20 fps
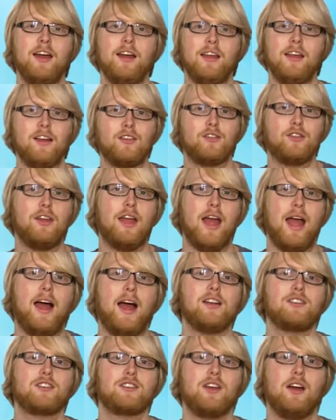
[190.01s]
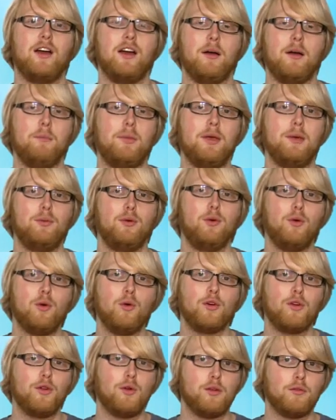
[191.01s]
I actually asked people who
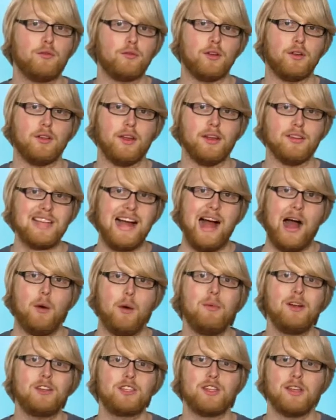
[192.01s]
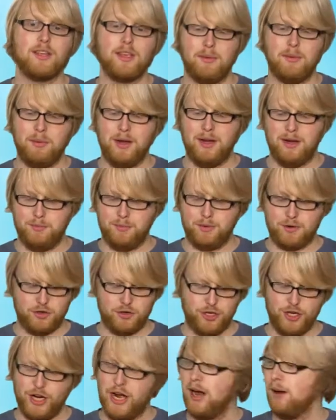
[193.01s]
are doing freelance how much they get paid per
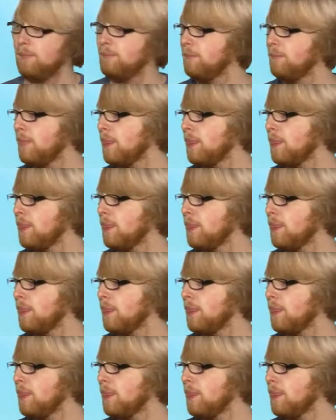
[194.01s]
job.